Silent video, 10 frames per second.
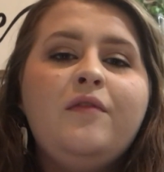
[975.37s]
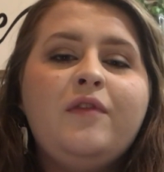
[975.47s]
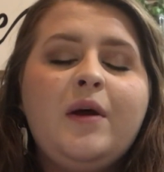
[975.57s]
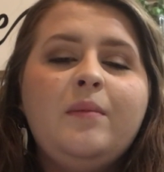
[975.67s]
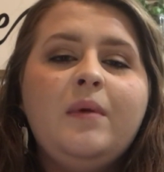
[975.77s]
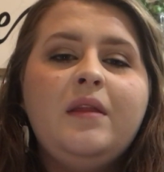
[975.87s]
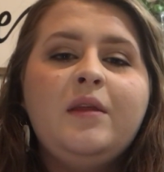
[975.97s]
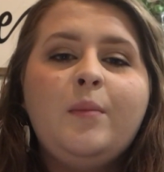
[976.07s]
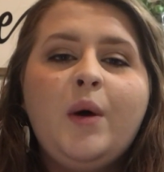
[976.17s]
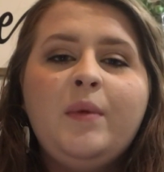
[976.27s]
from
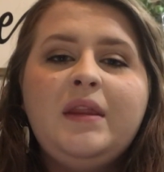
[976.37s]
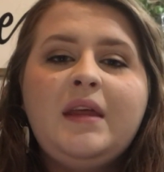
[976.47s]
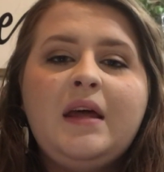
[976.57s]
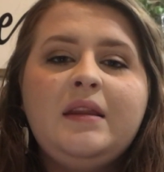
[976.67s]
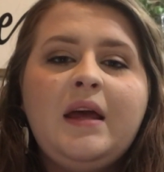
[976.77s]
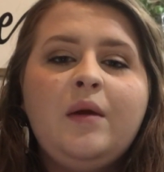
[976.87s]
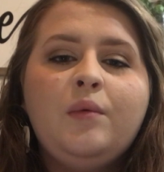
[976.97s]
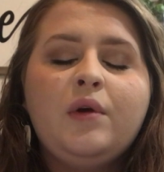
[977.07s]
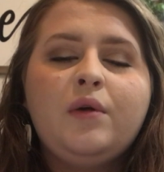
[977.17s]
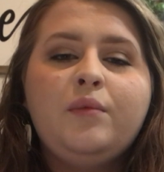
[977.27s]
the moment that they
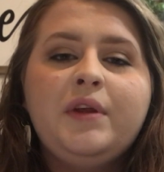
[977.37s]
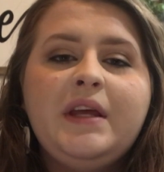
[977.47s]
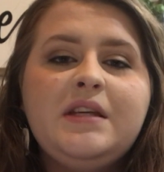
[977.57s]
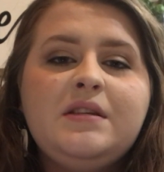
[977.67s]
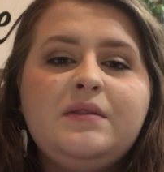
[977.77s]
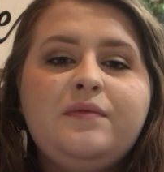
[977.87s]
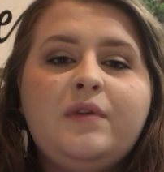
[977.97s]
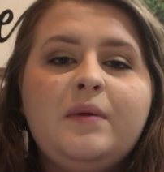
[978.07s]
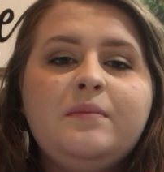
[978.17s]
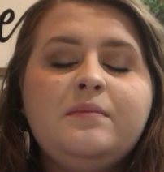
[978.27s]
were released
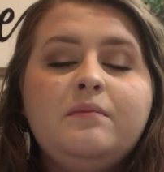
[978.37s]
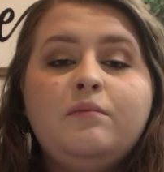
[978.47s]
from,